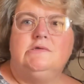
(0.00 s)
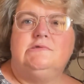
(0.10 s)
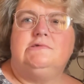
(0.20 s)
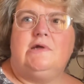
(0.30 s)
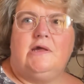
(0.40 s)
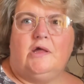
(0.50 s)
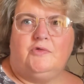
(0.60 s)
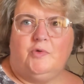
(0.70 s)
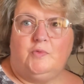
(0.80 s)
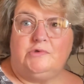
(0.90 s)
Today I
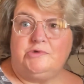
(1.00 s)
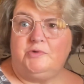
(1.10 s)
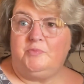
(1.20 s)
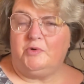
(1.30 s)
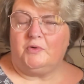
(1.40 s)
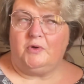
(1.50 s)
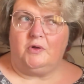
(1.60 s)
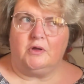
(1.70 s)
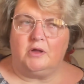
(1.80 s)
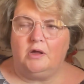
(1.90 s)
thought we'd do a book
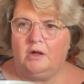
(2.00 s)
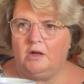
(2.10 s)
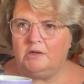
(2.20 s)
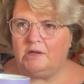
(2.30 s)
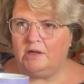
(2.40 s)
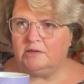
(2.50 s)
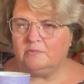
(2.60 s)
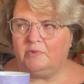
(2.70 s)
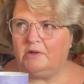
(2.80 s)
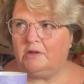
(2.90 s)
look. I
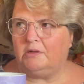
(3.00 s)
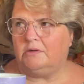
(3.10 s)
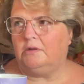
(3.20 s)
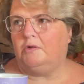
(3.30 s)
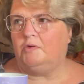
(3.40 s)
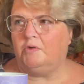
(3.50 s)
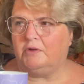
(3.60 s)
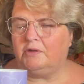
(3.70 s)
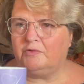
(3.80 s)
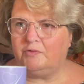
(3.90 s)
had been
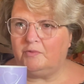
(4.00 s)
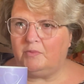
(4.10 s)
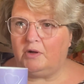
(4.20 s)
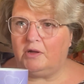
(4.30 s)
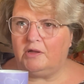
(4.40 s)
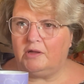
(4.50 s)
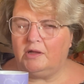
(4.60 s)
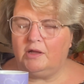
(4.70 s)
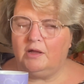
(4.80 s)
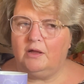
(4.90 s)
looking through my
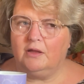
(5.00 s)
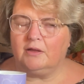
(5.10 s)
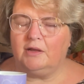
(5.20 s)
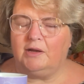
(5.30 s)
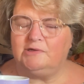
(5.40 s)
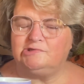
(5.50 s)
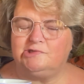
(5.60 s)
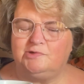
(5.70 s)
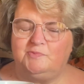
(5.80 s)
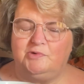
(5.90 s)

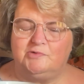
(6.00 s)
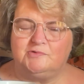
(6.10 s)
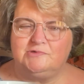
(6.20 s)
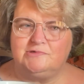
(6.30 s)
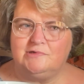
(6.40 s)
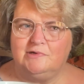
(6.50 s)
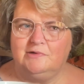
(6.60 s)
collection of books